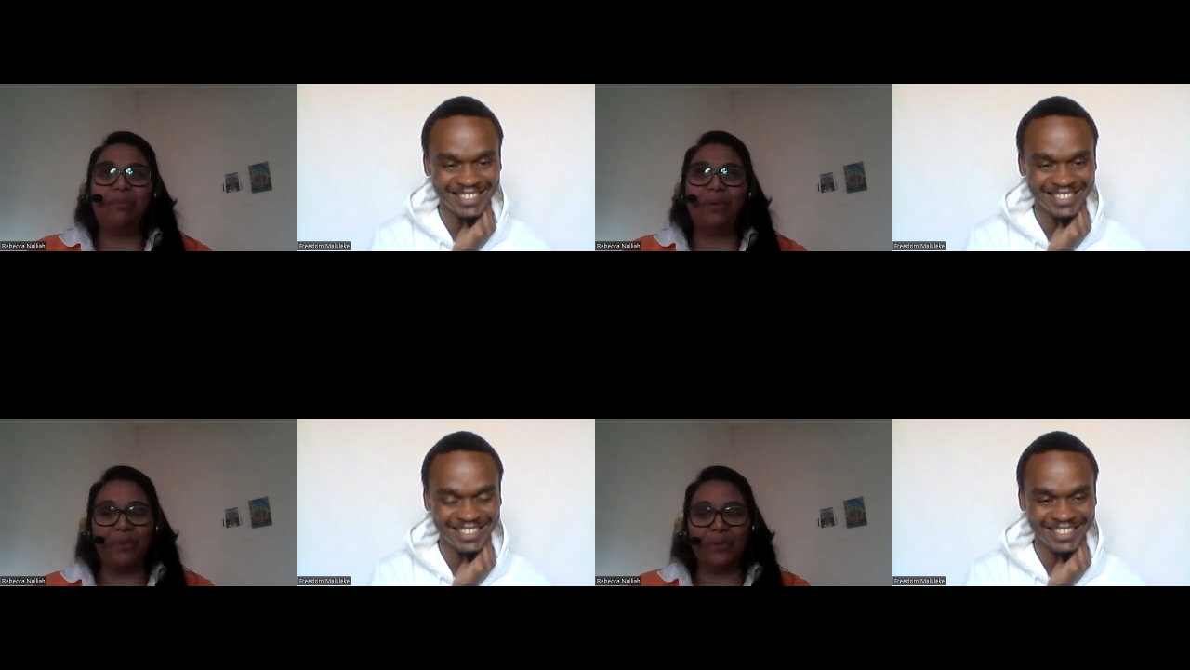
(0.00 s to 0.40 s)

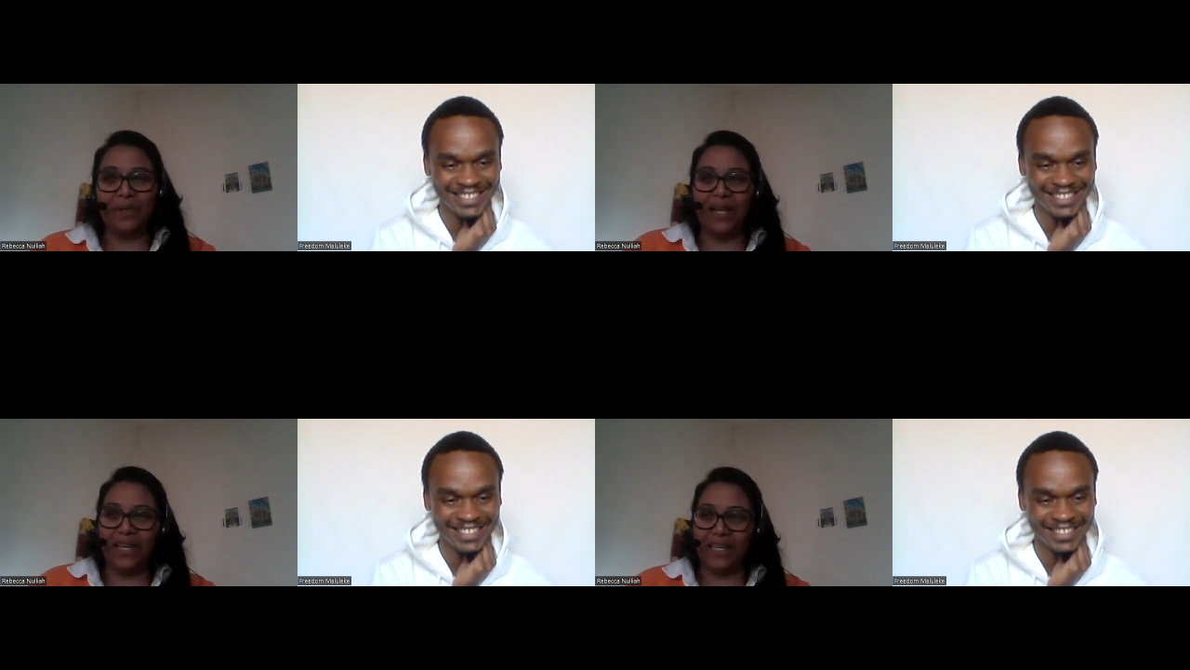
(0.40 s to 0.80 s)
Speaker 1: people were
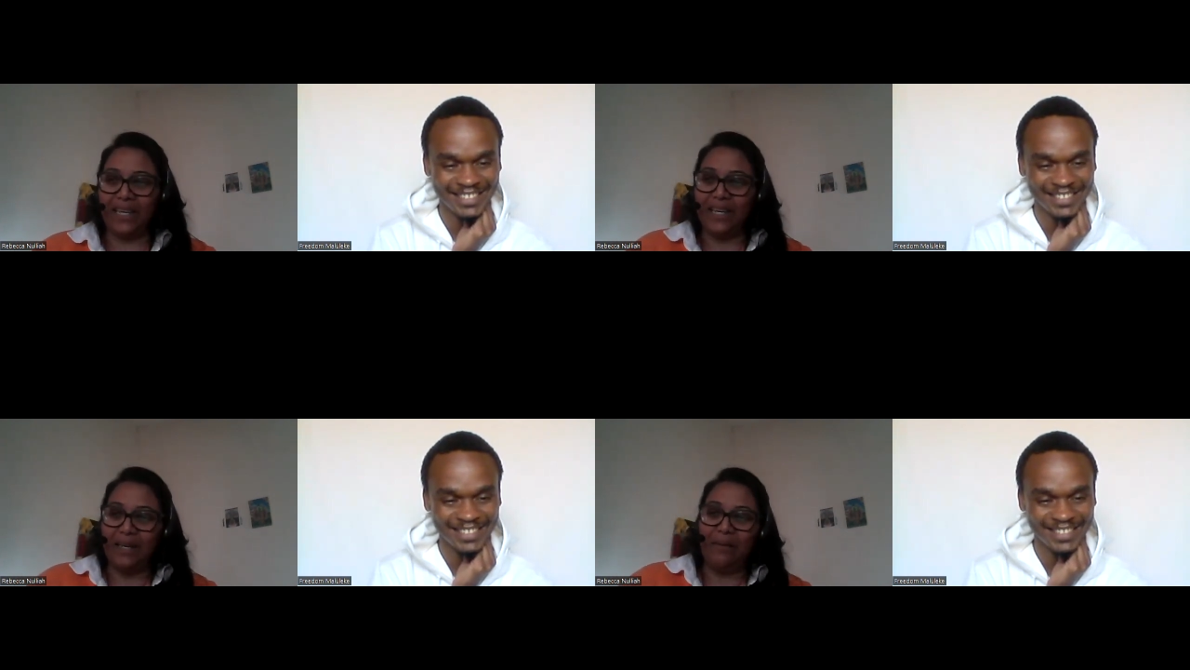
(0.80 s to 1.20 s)
like
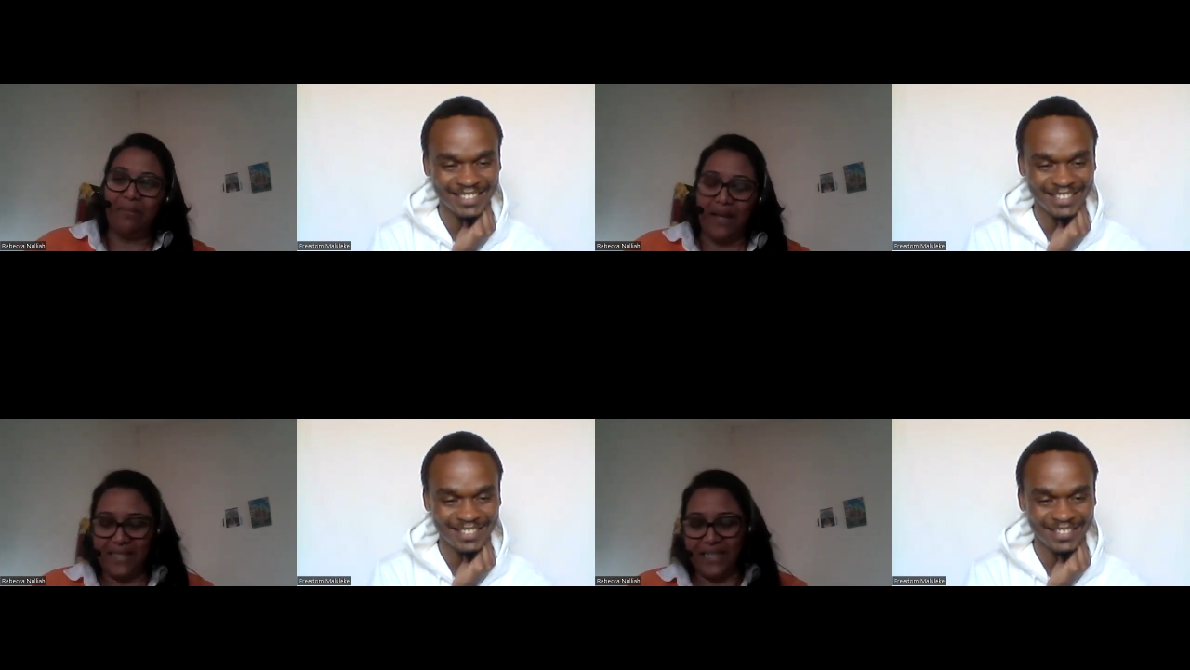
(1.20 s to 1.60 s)

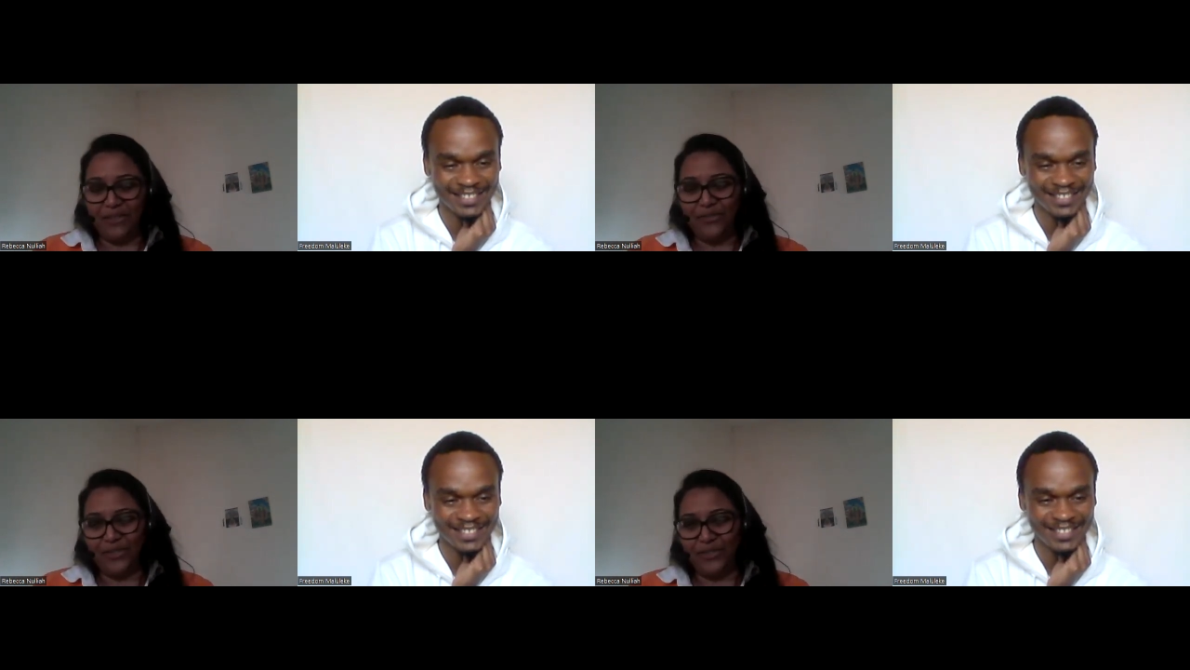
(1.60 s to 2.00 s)
passing in
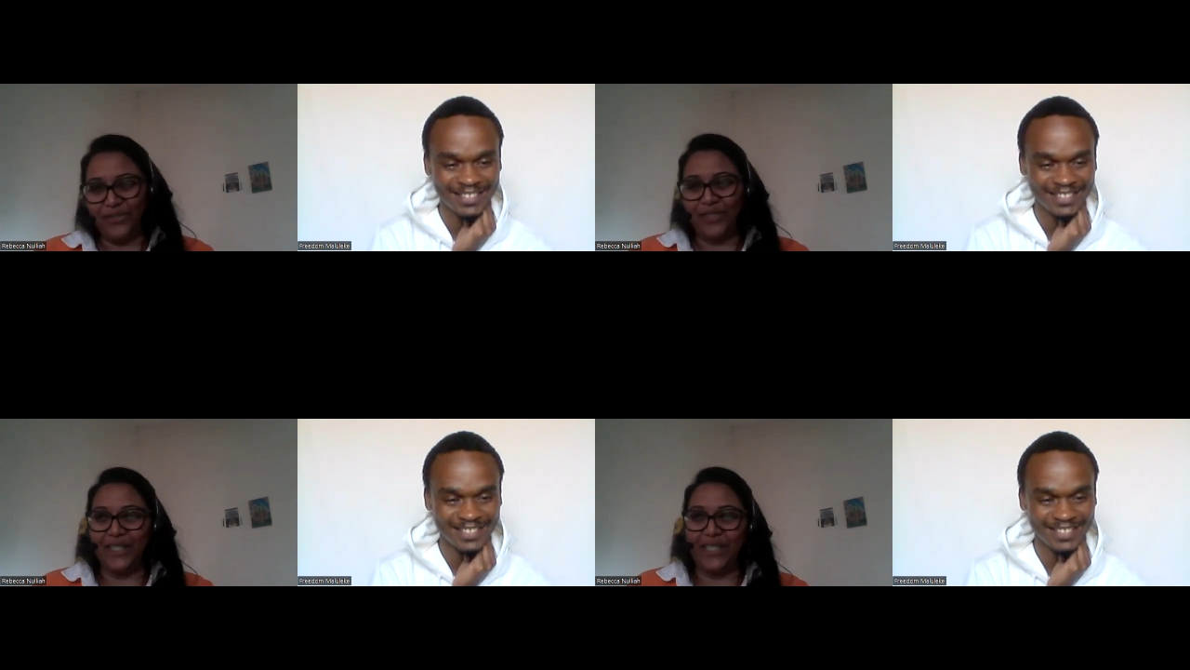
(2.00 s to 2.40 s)
front of
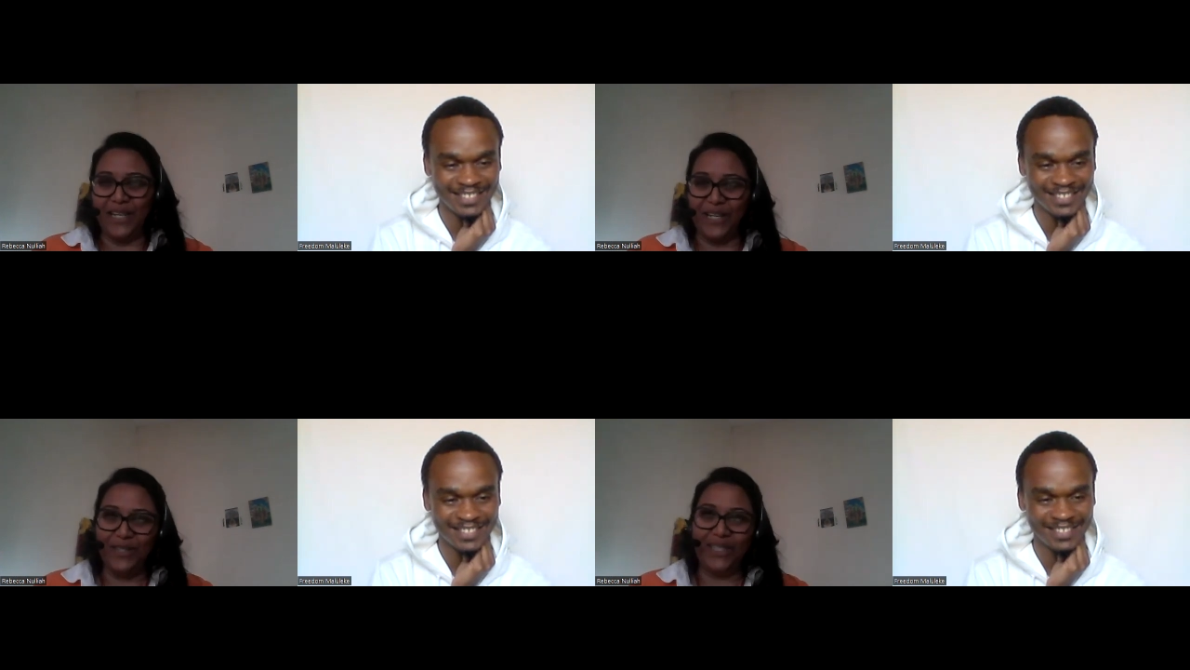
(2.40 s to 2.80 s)
us and
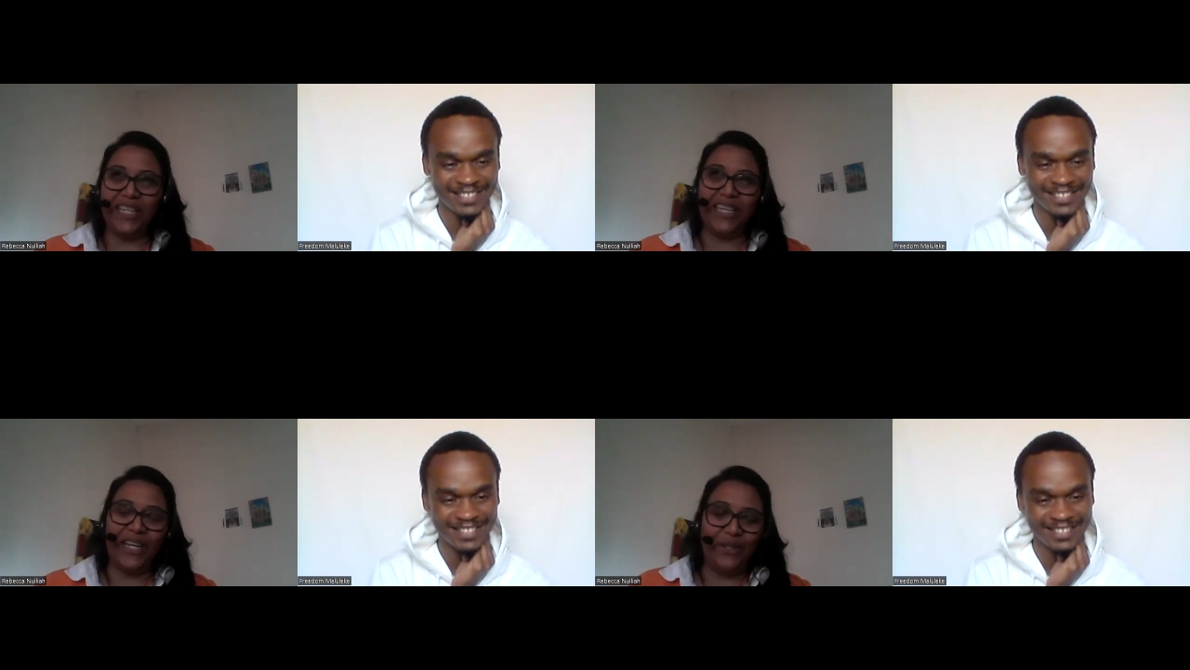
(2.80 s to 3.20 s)

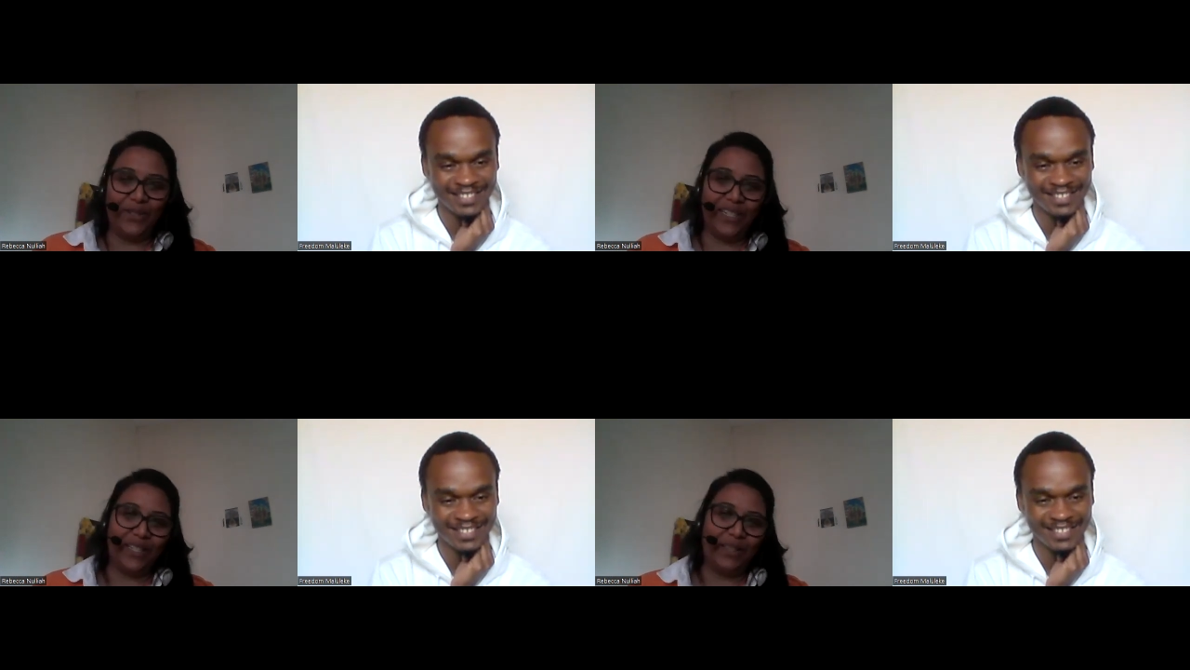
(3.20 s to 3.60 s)
looking and
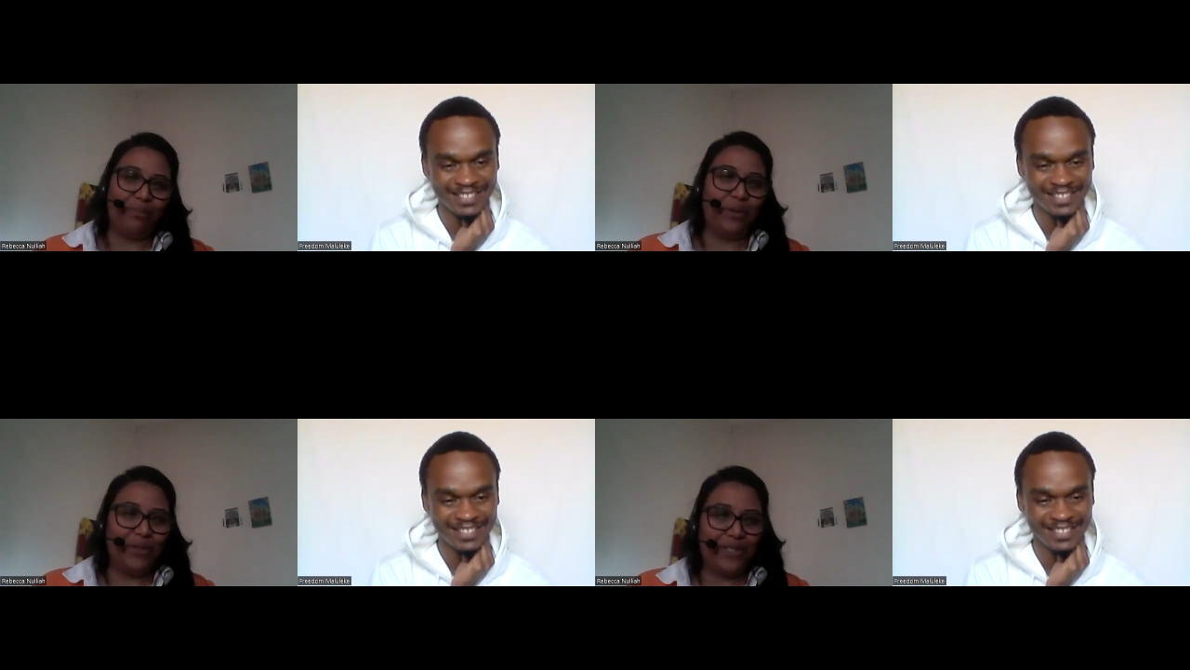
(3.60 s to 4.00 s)
looking at the
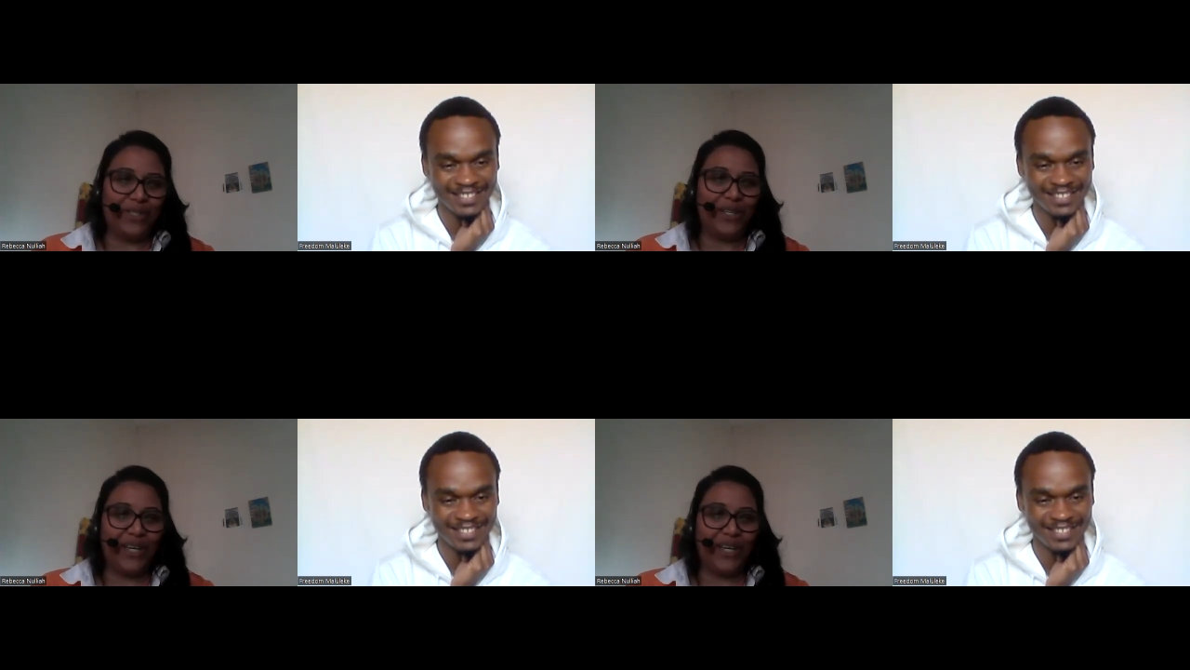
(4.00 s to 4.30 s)
poster